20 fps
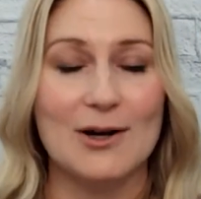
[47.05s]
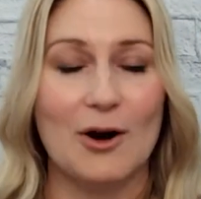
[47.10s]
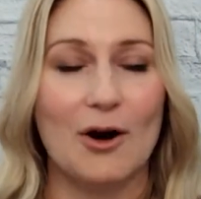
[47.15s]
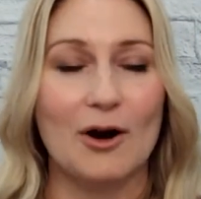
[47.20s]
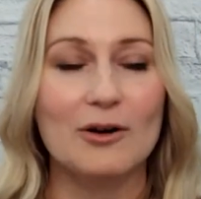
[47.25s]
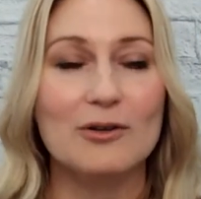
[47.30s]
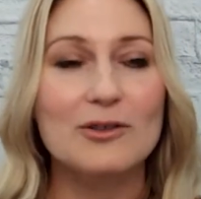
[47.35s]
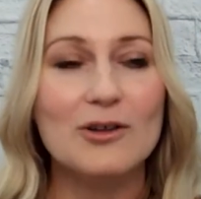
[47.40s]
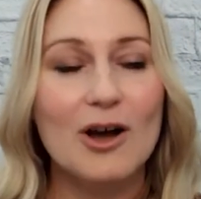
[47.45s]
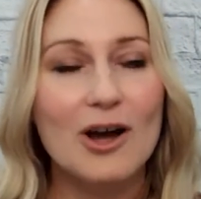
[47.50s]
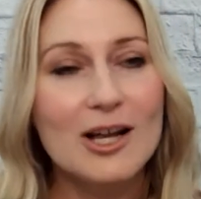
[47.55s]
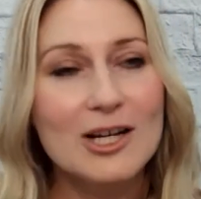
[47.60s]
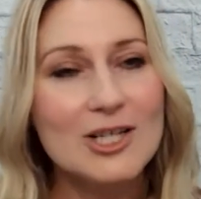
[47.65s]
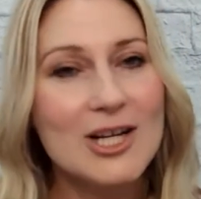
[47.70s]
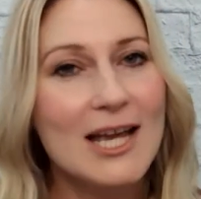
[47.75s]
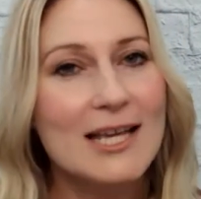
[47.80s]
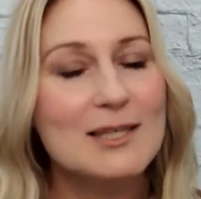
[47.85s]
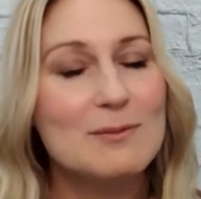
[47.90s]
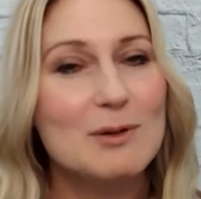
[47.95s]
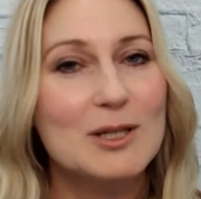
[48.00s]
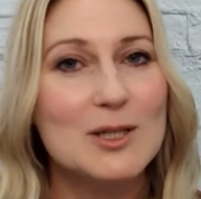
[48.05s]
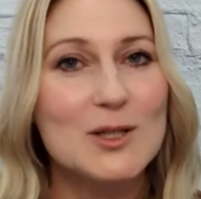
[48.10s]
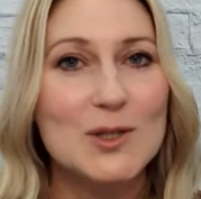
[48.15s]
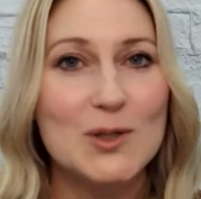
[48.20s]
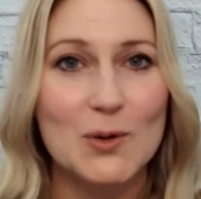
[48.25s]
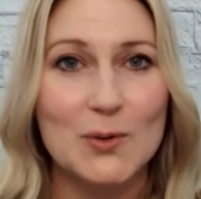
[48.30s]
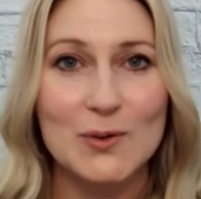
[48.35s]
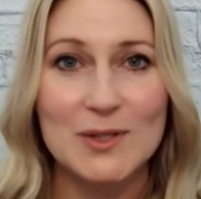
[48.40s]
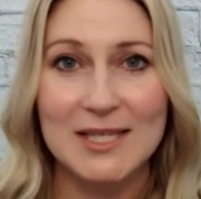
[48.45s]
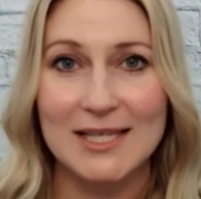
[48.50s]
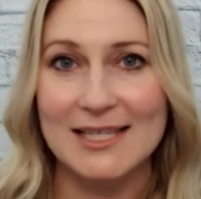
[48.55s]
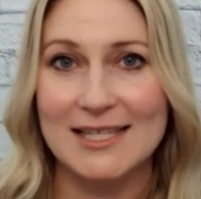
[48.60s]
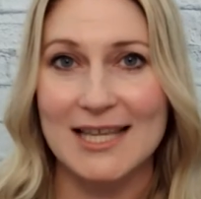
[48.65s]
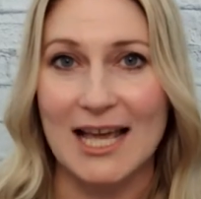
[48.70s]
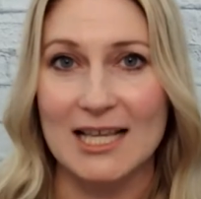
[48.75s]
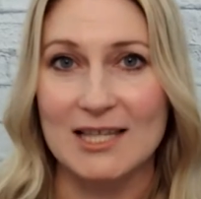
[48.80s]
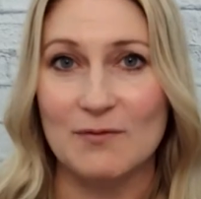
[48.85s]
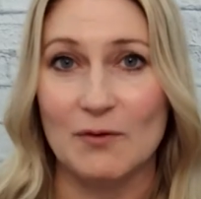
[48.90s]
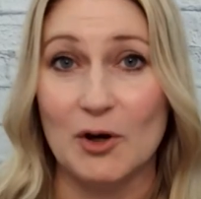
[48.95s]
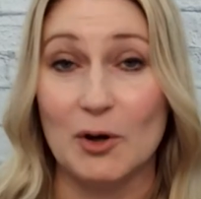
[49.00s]
Our launch has been so
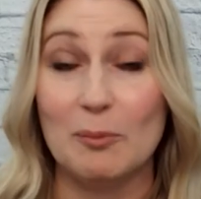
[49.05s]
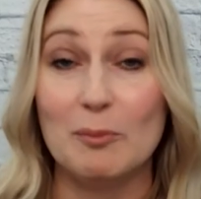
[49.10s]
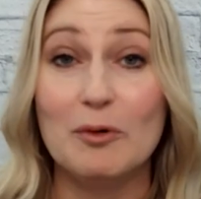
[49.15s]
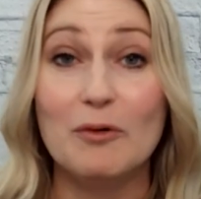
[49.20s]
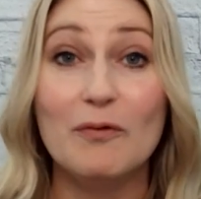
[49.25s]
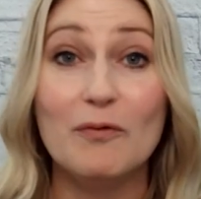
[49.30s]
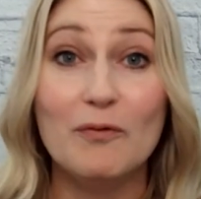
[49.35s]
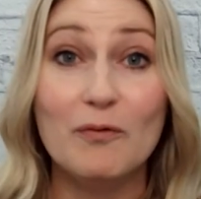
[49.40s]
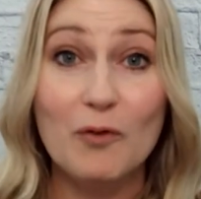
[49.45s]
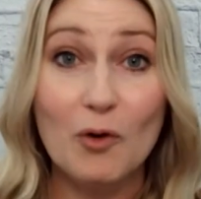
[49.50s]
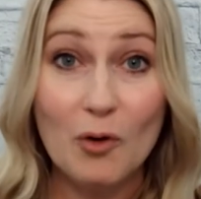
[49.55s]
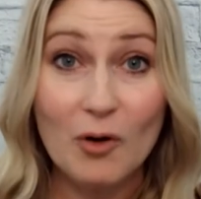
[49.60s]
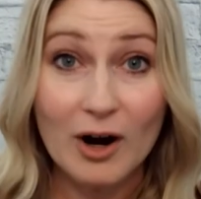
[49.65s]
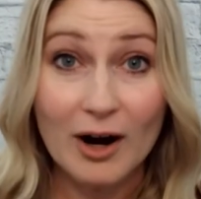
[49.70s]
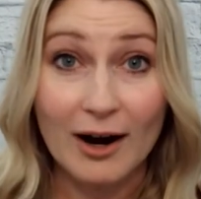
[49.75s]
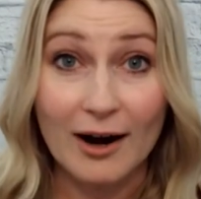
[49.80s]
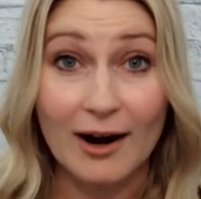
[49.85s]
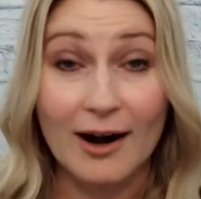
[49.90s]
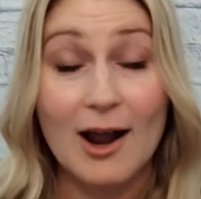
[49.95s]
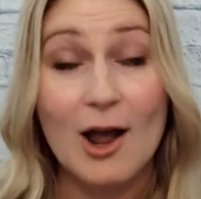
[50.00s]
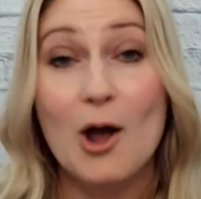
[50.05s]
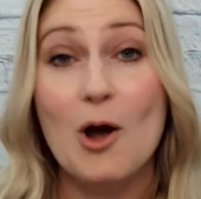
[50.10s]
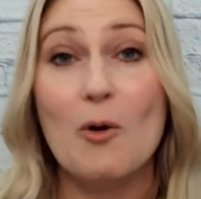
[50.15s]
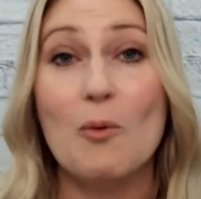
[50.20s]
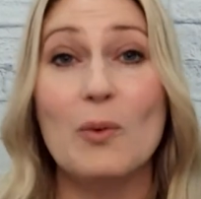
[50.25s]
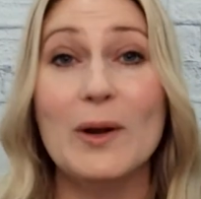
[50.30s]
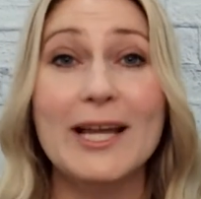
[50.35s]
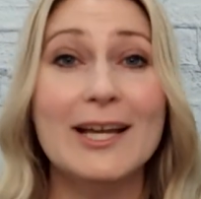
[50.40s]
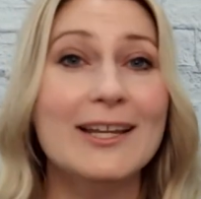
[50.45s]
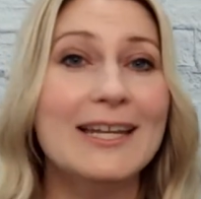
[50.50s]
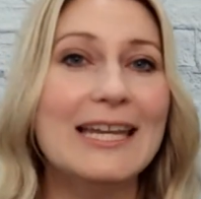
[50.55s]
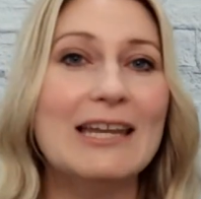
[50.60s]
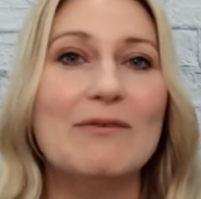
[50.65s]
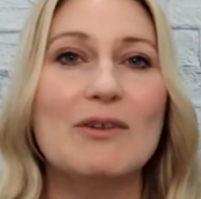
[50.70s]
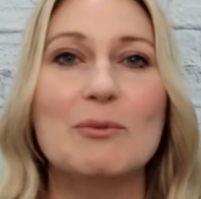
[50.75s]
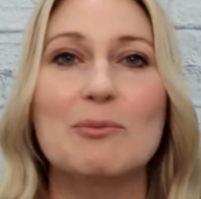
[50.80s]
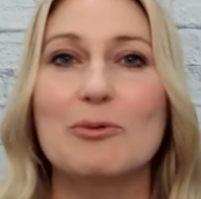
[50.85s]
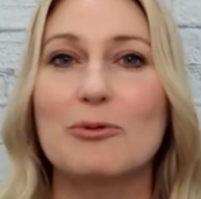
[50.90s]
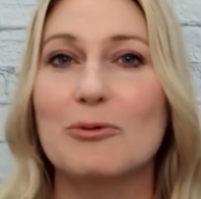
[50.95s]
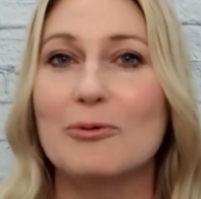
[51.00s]
successful. Before we could
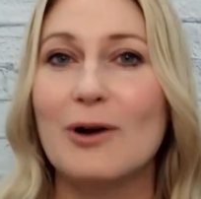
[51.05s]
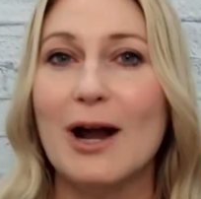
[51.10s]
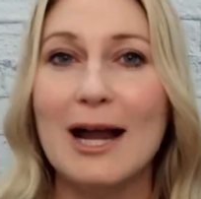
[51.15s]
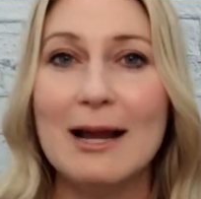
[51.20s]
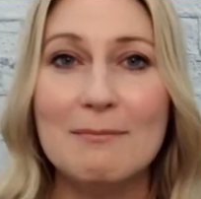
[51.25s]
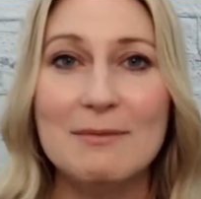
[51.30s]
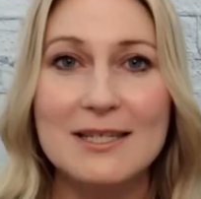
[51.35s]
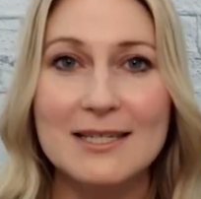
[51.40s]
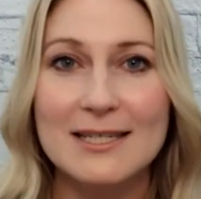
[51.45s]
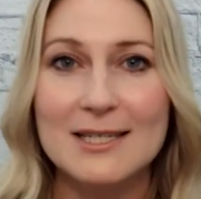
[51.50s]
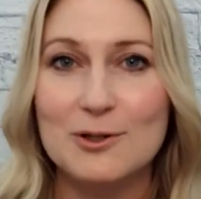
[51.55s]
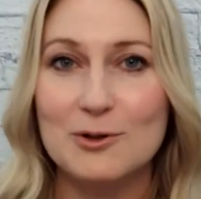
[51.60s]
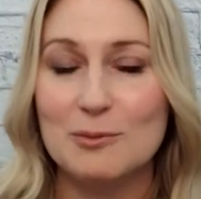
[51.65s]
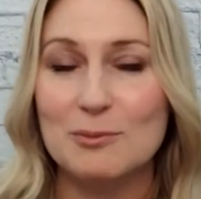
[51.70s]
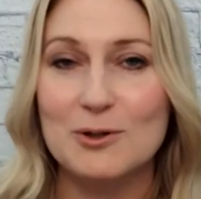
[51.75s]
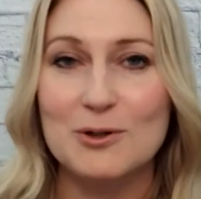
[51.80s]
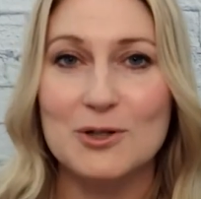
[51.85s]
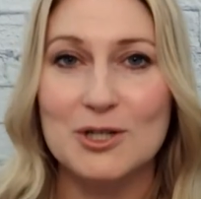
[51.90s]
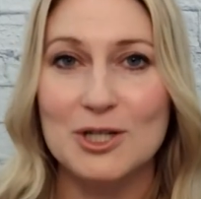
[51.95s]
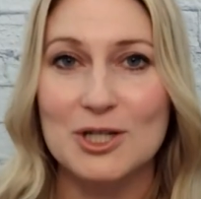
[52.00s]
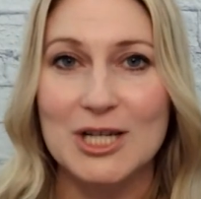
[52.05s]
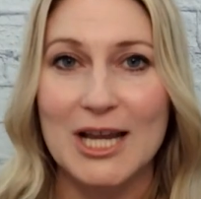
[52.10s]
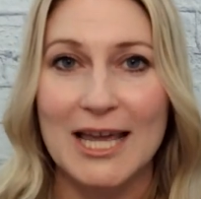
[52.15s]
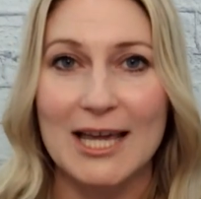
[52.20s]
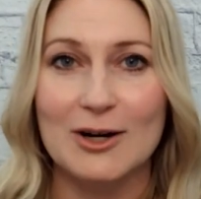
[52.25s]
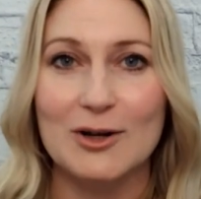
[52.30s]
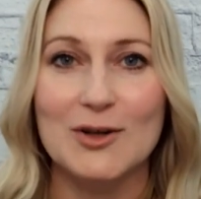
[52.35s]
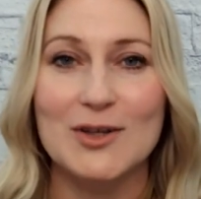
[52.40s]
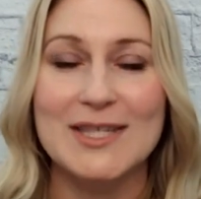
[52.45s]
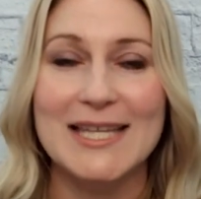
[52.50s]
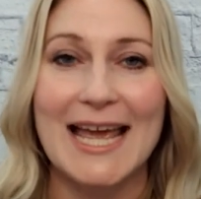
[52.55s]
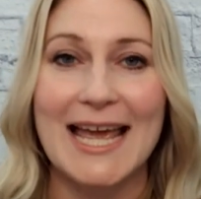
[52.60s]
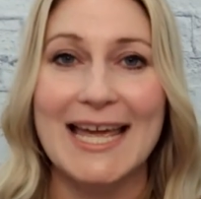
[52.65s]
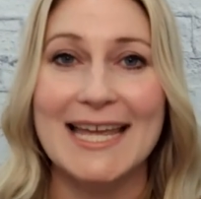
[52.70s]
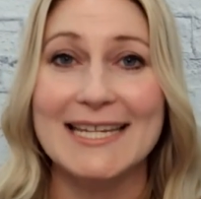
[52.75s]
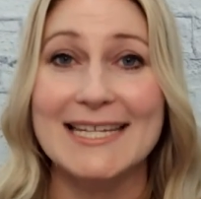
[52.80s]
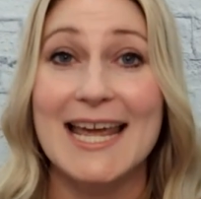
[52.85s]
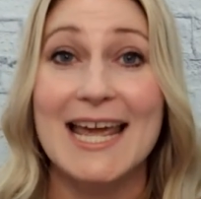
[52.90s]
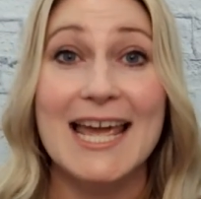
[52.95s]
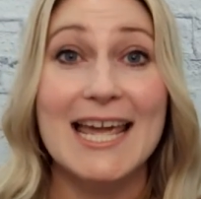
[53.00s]
even prime the distribution channels
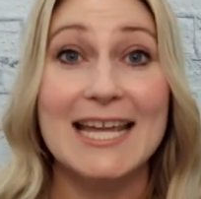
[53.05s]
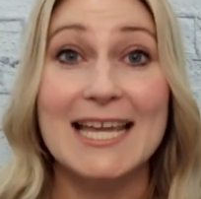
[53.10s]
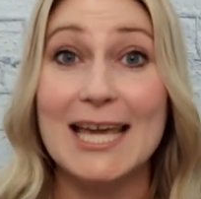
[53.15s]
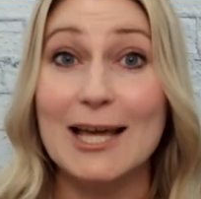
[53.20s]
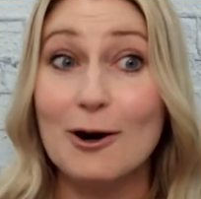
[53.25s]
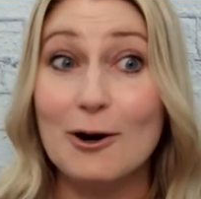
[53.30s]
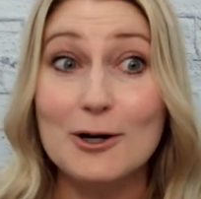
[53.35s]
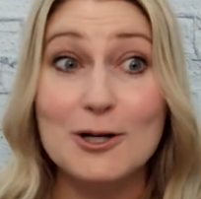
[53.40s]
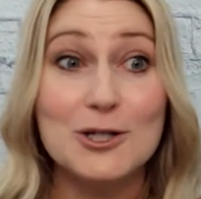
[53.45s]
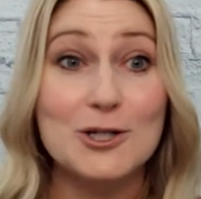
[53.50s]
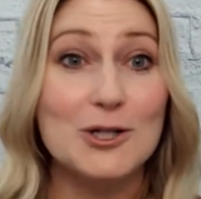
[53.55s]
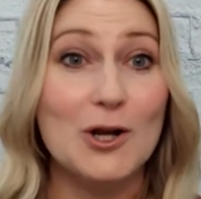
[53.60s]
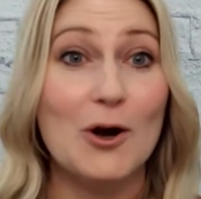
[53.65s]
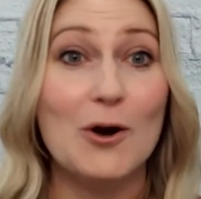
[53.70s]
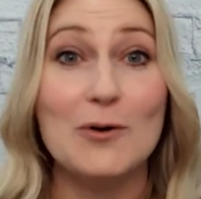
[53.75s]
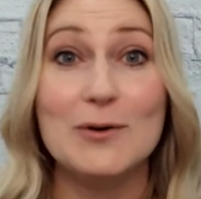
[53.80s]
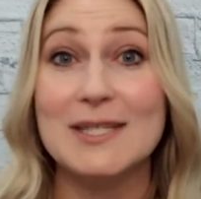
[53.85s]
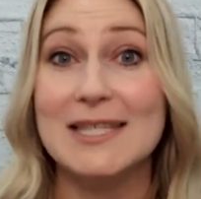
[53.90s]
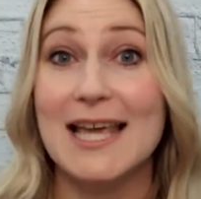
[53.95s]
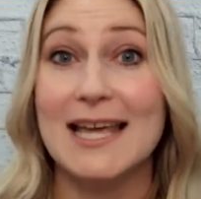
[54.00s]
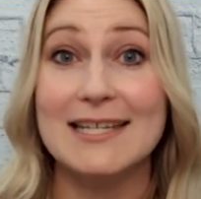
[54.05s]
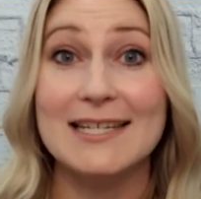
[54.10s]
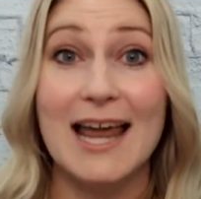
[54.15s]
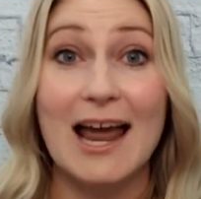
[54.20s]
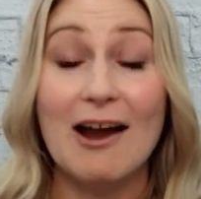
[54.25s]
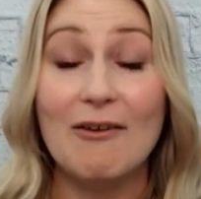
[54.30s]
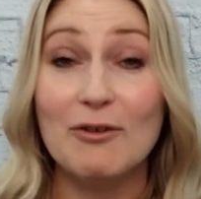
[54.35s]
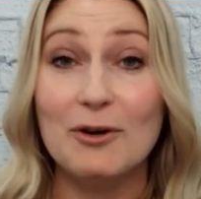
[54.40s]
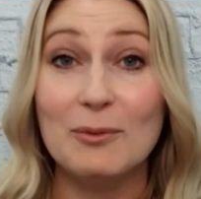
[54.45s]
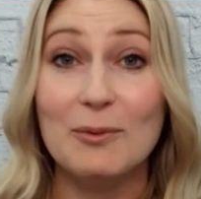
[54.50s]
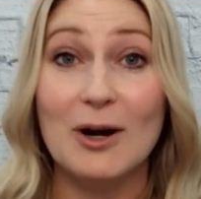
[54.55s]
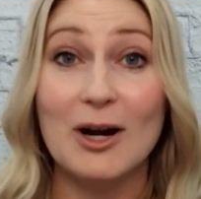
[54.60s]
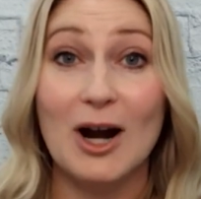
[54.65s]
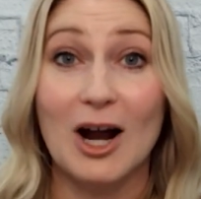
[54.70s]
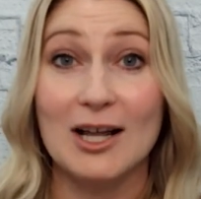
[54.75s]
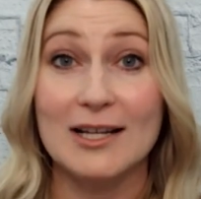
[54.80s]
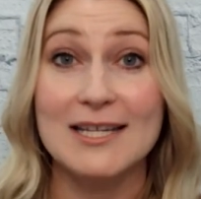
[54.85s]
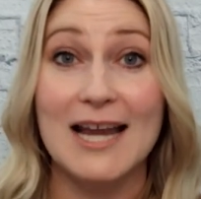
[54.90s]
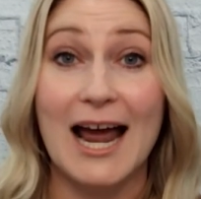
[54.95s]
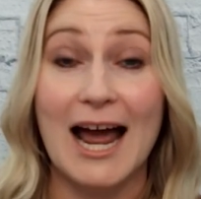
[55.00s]
and get our show sent everywhere
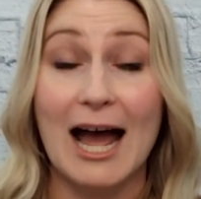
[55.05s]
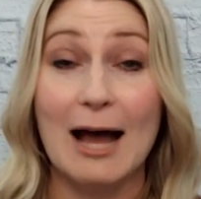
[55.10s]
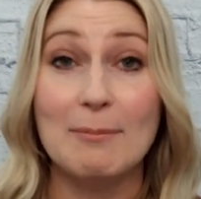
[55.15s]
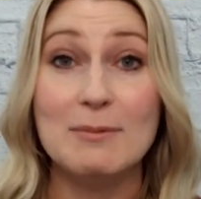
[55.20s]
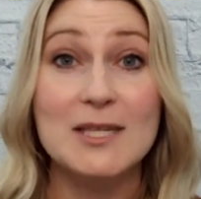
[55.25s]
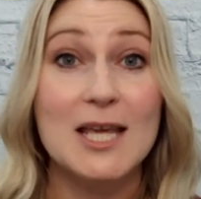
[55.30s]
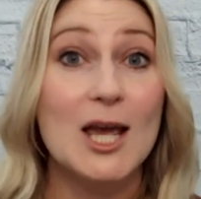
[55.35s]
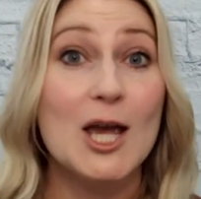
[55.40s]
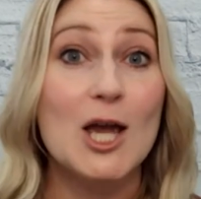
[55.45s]
onto apps,